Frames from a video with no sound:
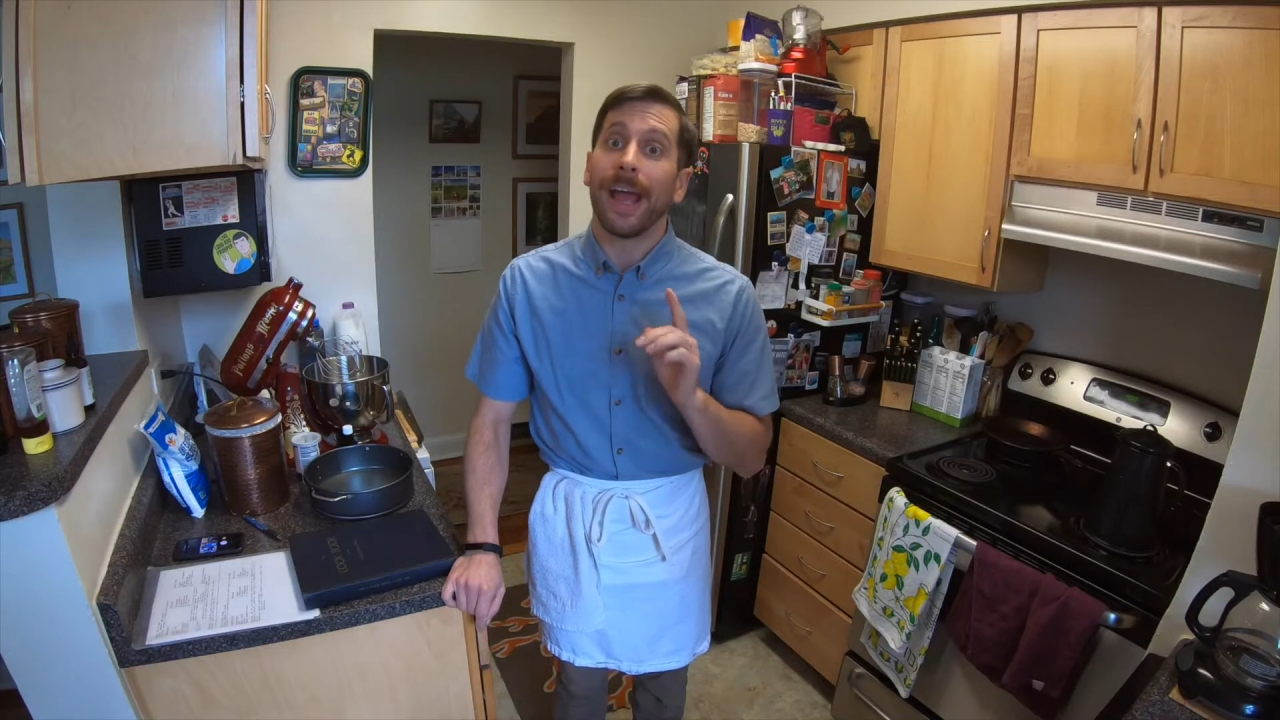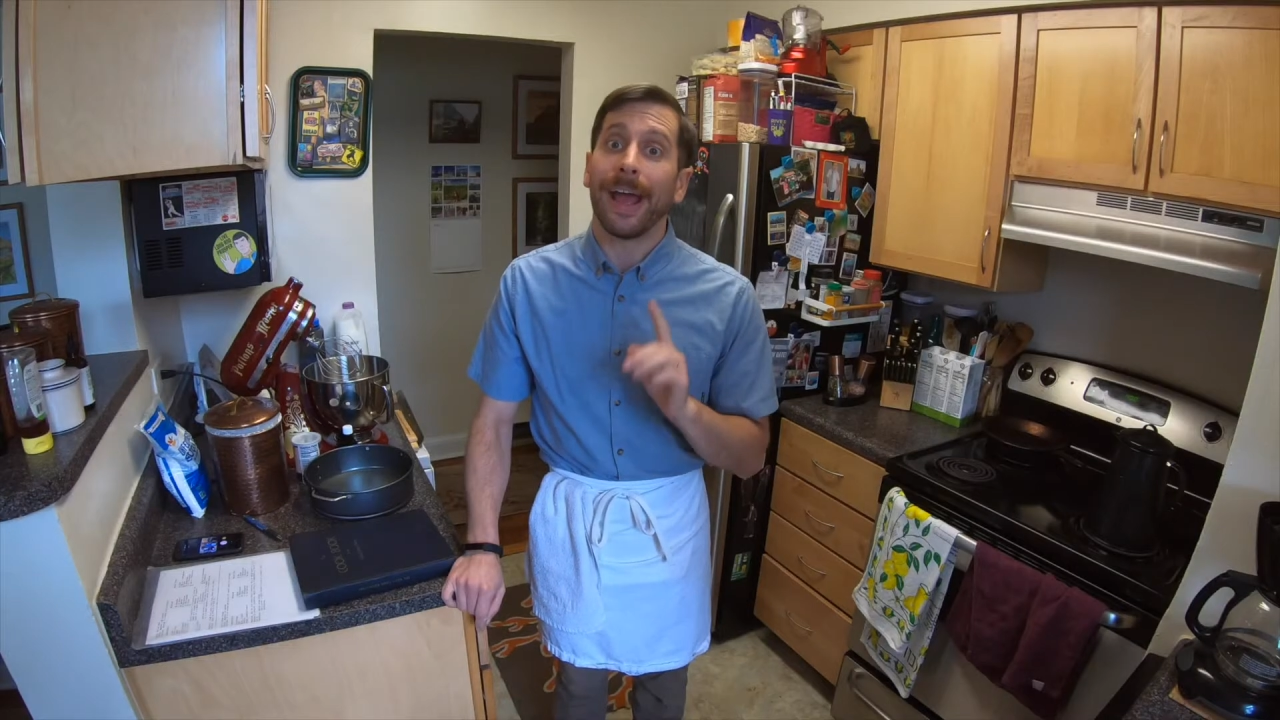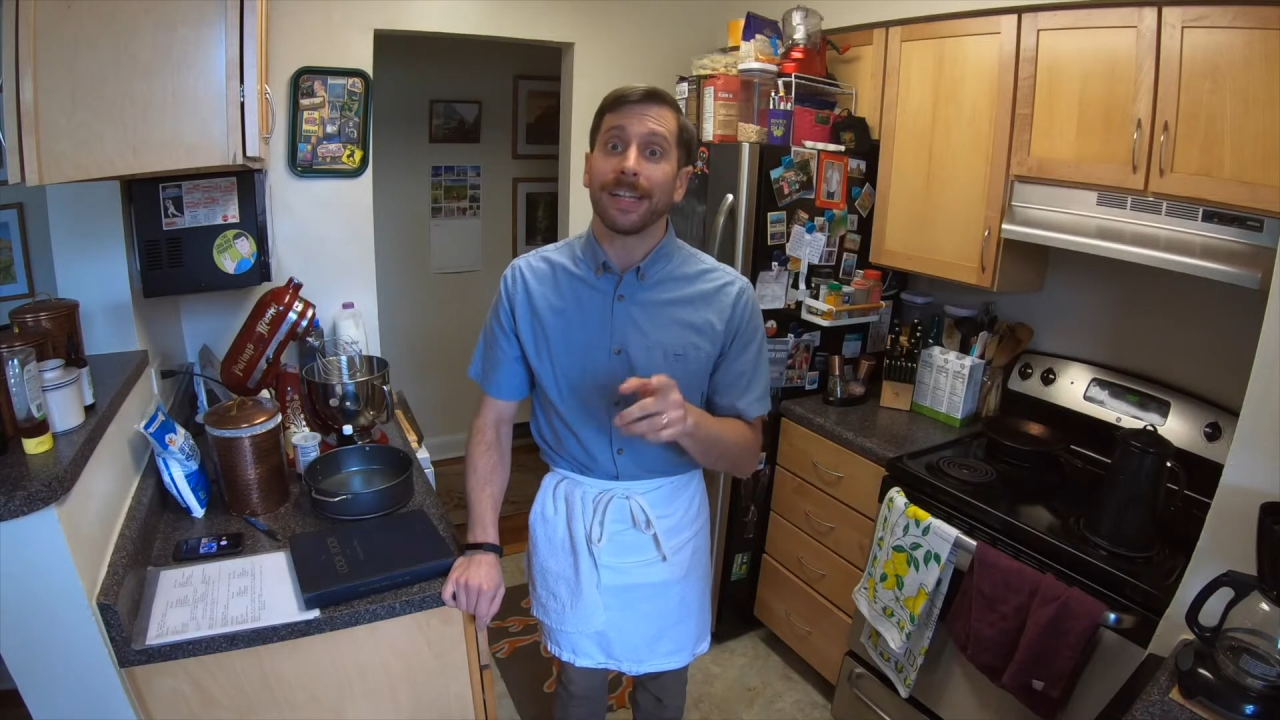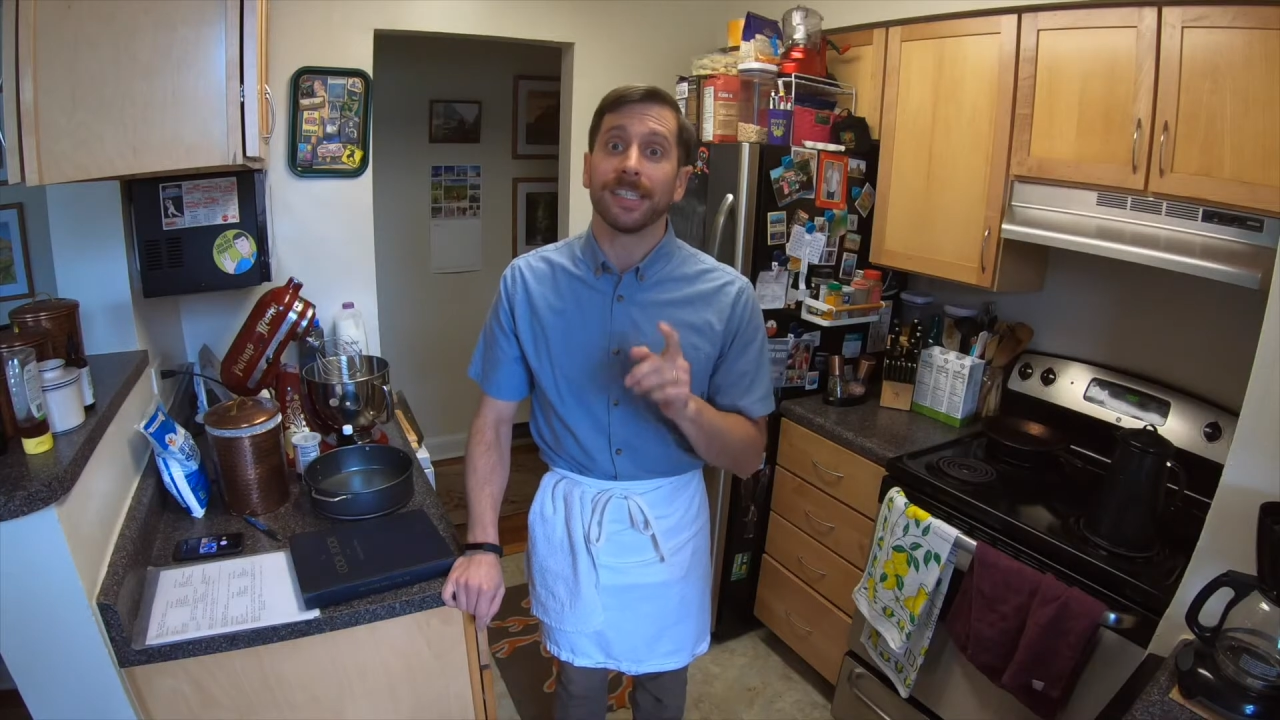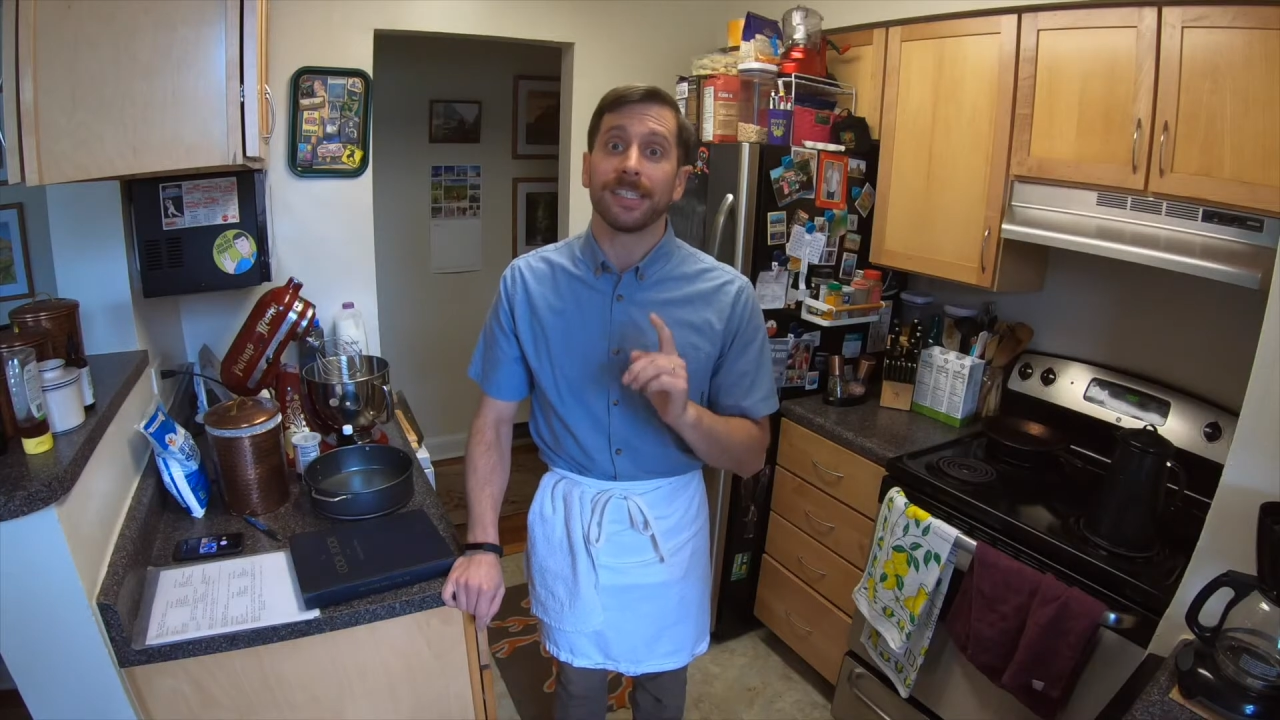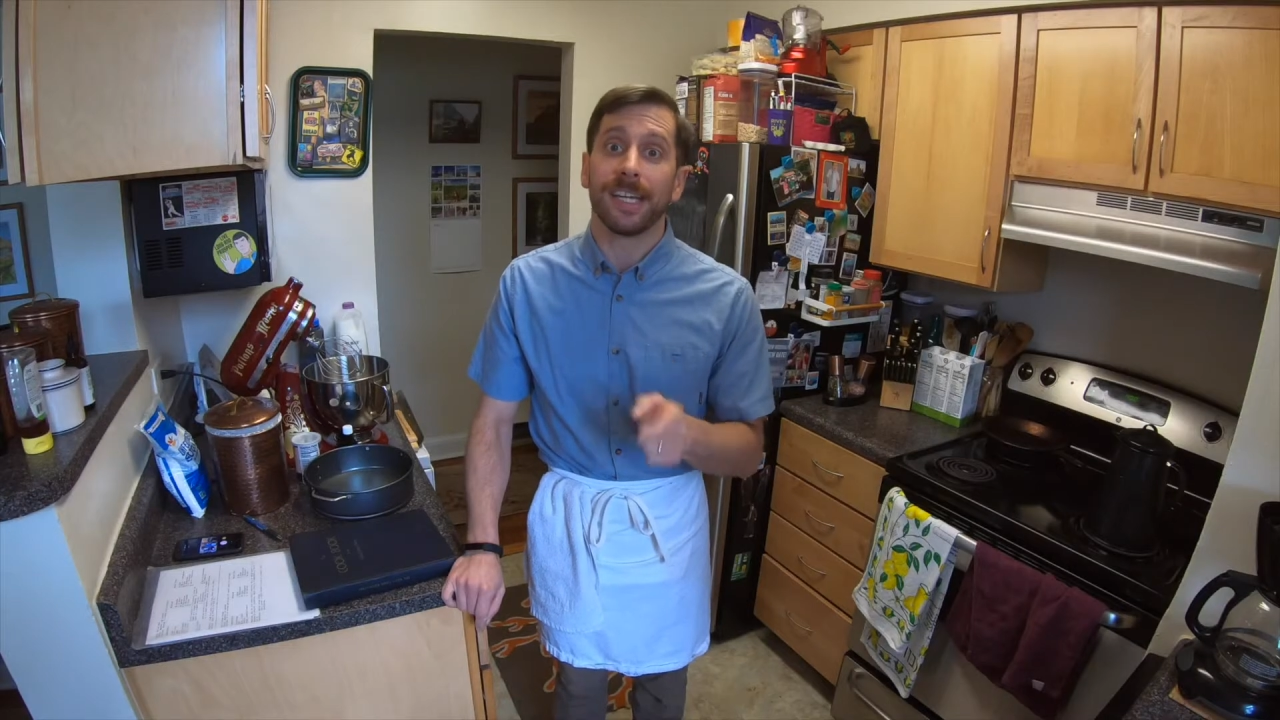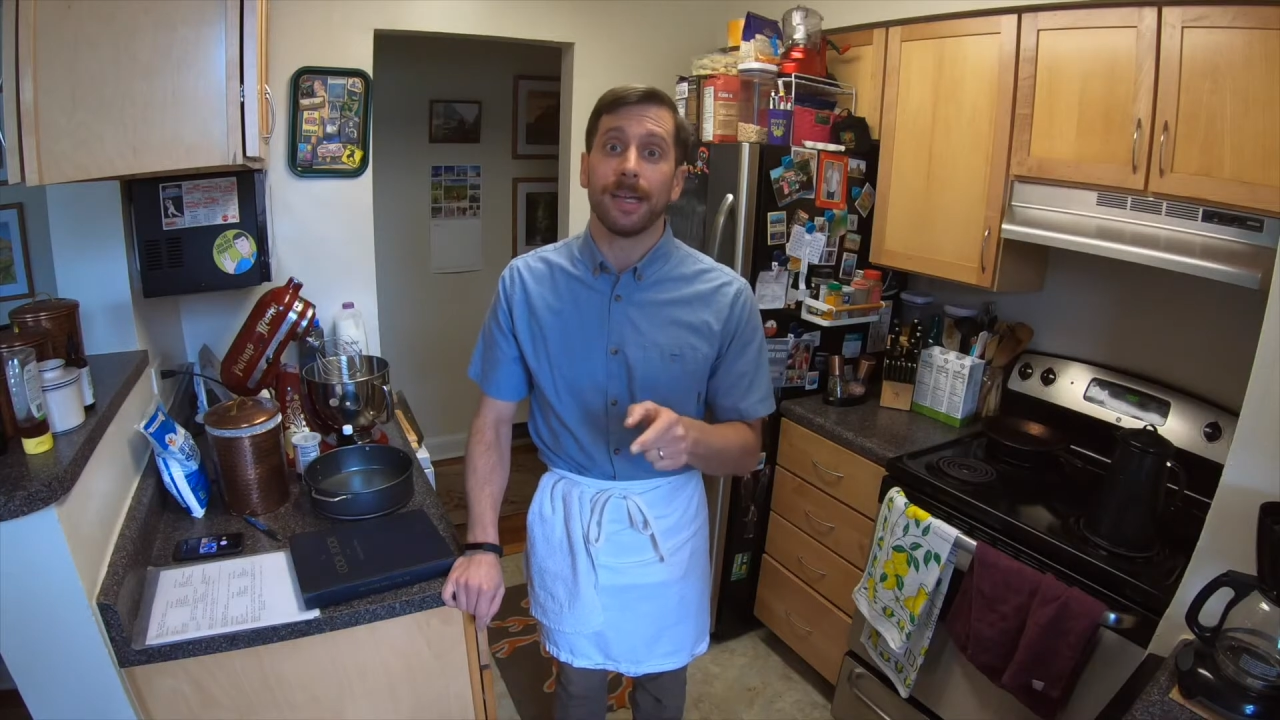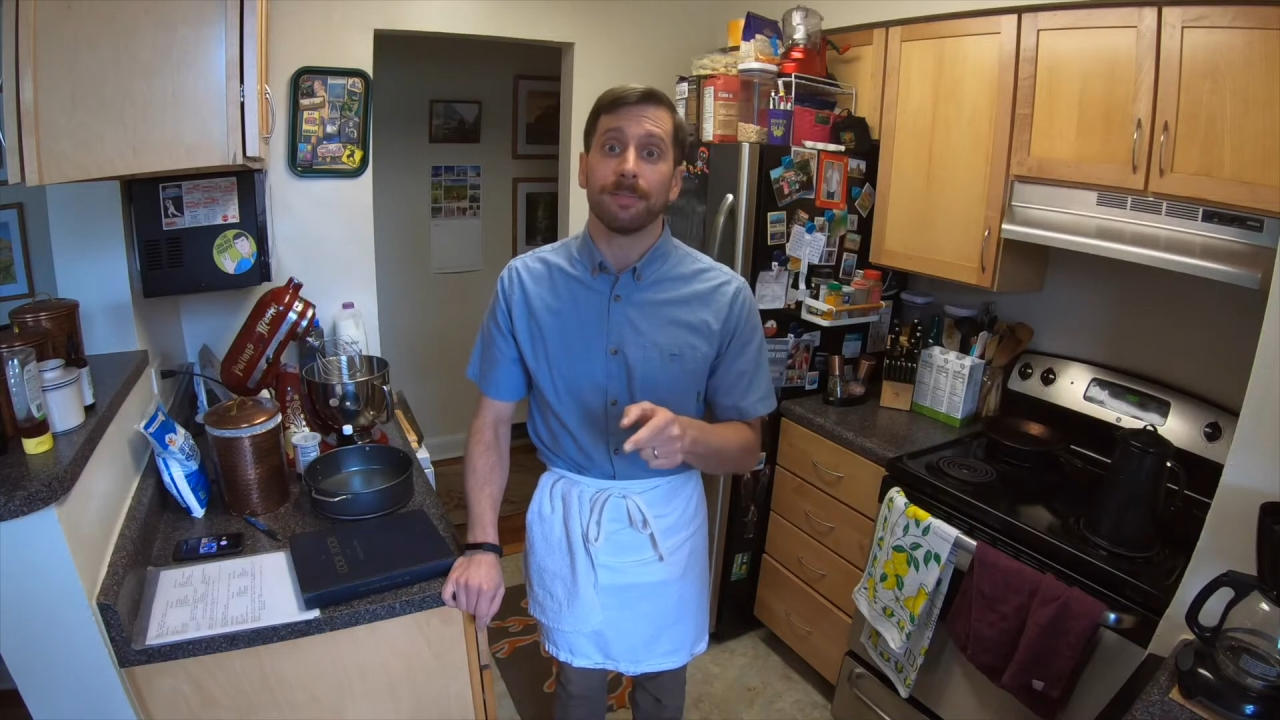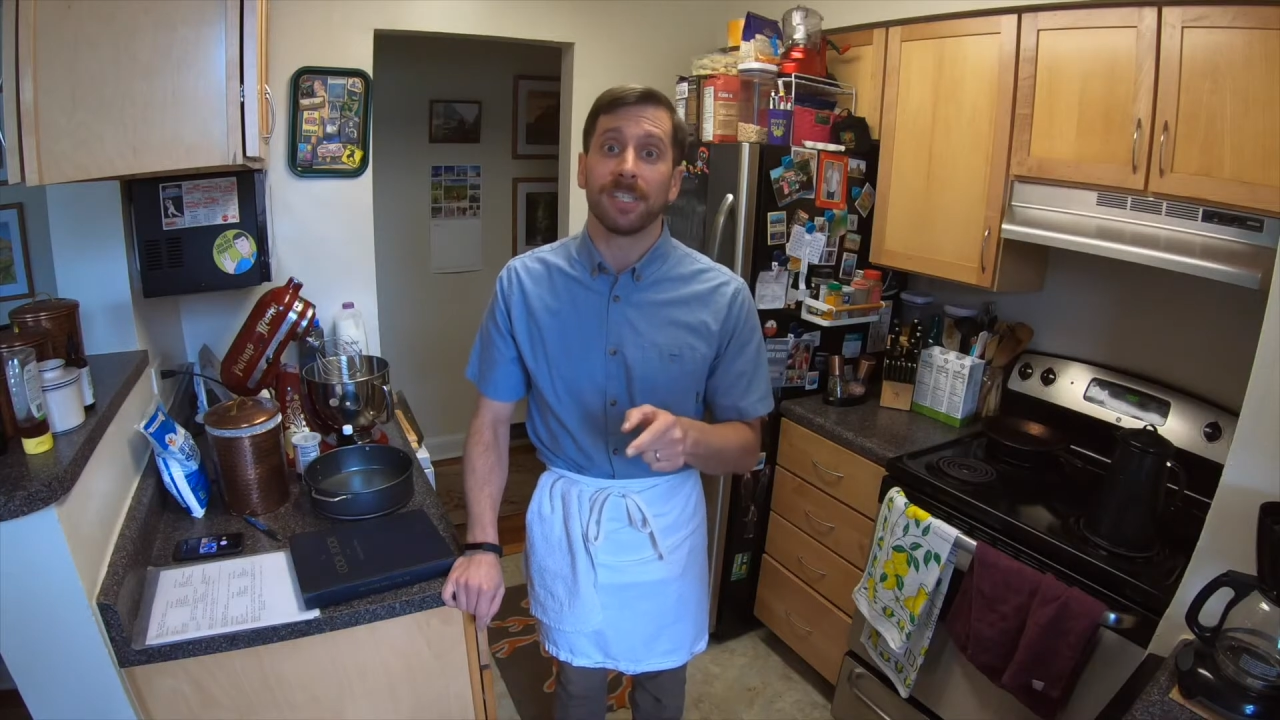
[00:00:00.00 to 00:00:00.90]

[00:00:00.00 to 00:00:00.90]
at the same